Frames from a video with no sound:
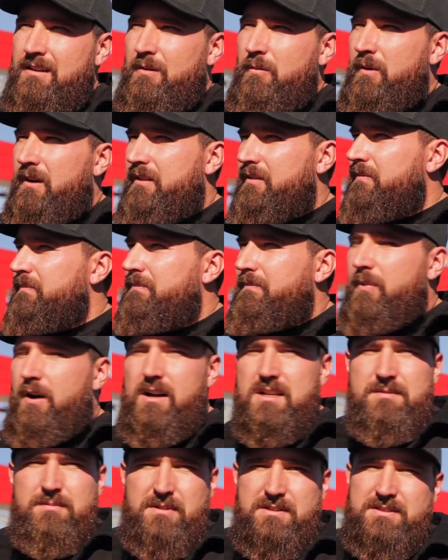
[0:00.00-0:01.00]
with
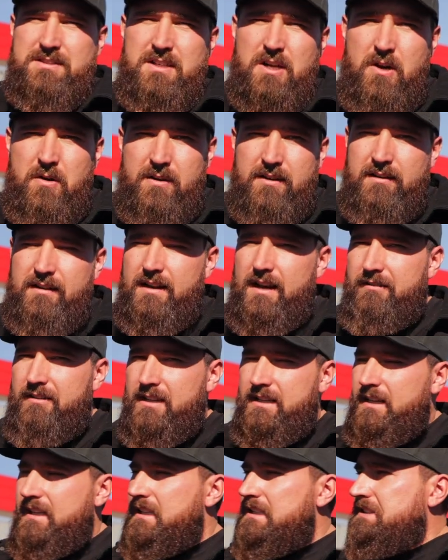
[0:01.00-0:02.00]
possible snow and
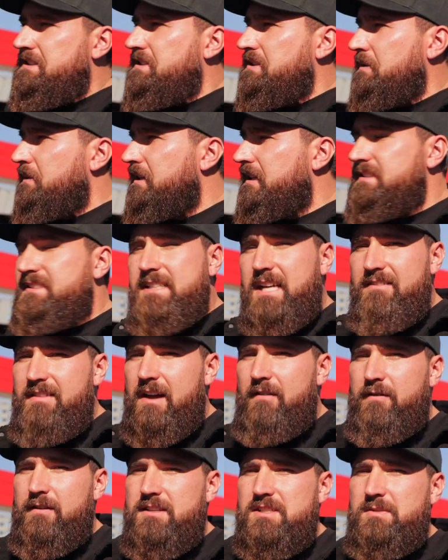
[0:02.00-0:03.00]
everything else. So we're gonna save
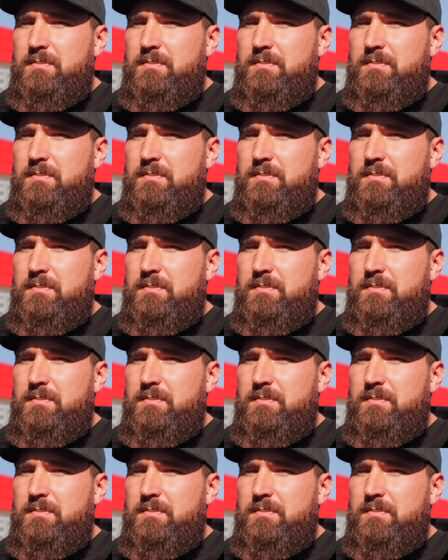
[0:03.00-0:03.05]
that for the